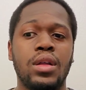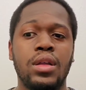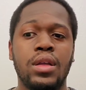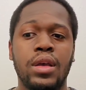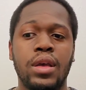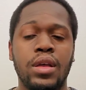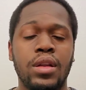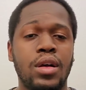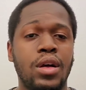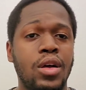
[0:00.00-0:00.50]

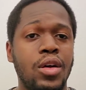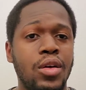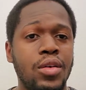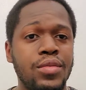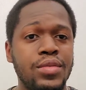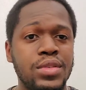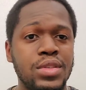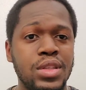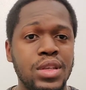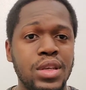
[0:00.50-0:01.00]

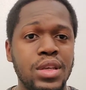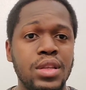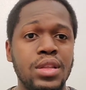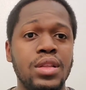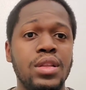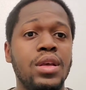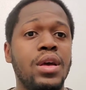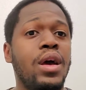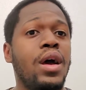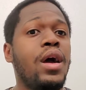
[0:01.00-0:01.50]

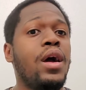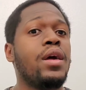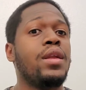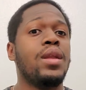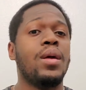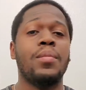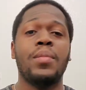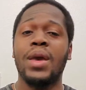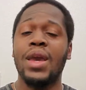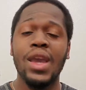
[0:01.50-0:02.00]
obviously
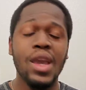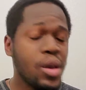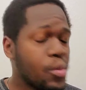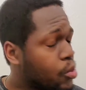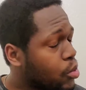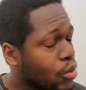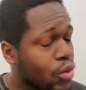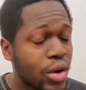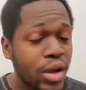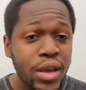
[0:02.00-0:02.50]
the
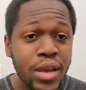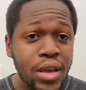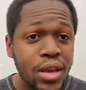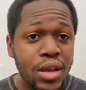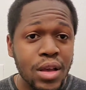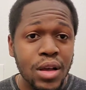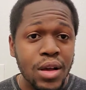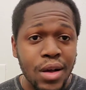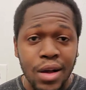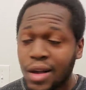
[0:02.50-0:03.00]
main point
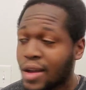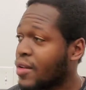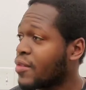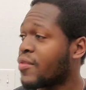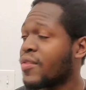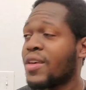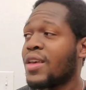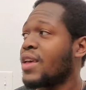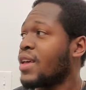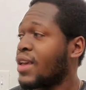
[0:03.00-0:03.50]

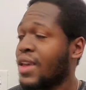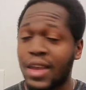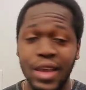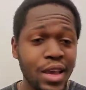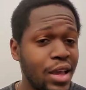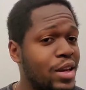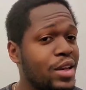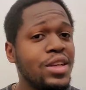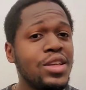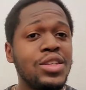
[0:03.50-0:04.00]
of
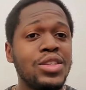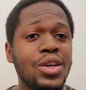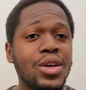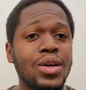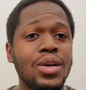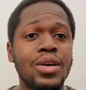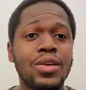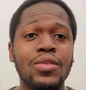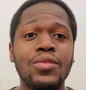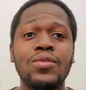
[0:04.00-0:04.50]
any
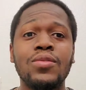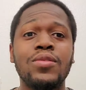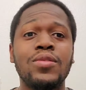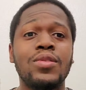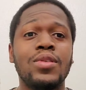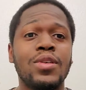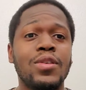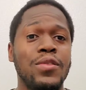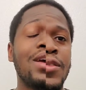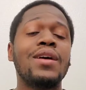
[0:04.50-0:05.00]
show
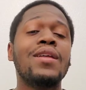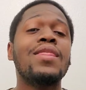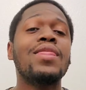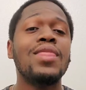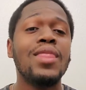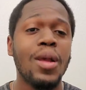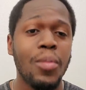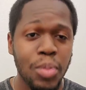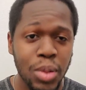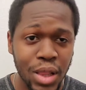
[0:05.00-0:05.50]
is
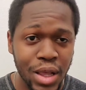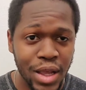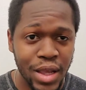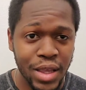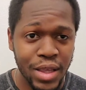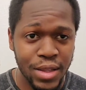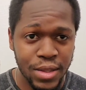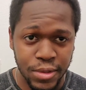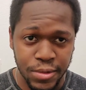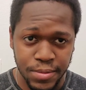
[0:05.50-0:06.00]
the
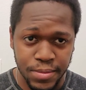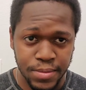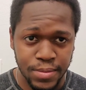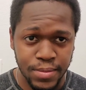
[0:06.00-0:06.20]
plot.